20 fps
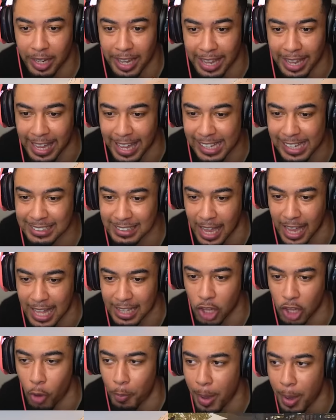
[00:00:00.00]
It is a
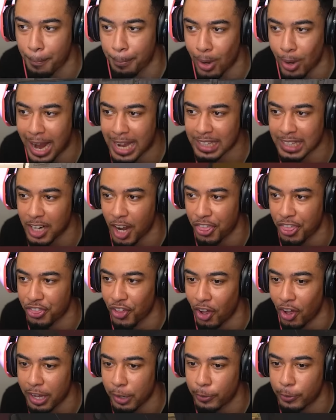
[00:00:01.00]
little bit brighter than I
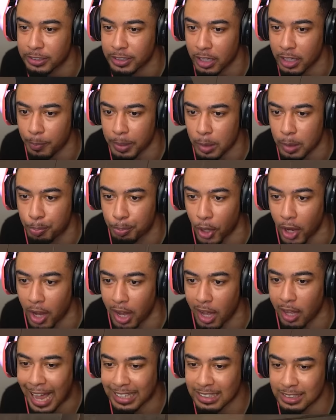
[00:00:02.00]
thought it was going to be,
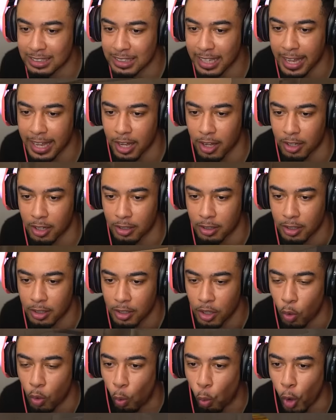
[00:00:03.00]
but I still
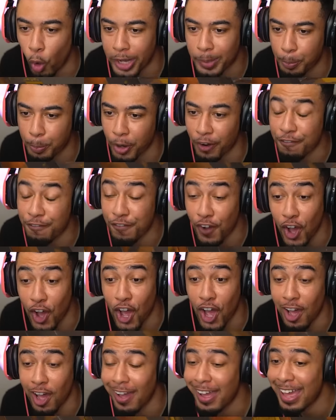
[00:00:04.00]
would
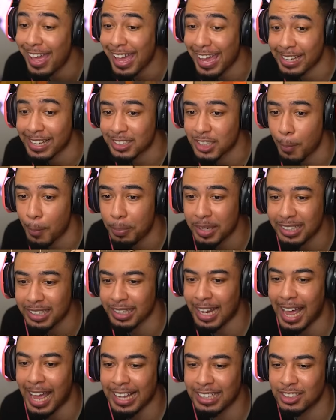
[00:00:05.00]
prefer it to be
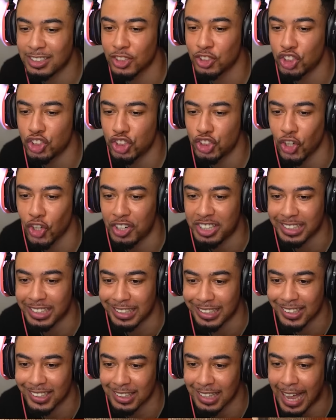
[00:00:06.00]
nice and
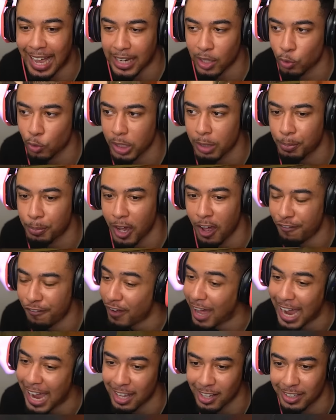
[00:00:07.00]
sunny like Rebirth
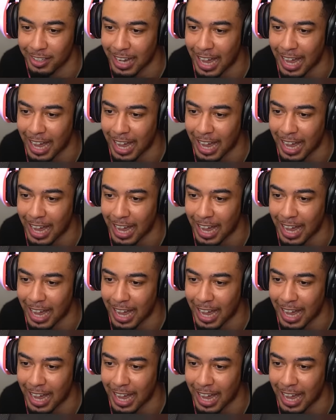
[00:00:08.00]
Island.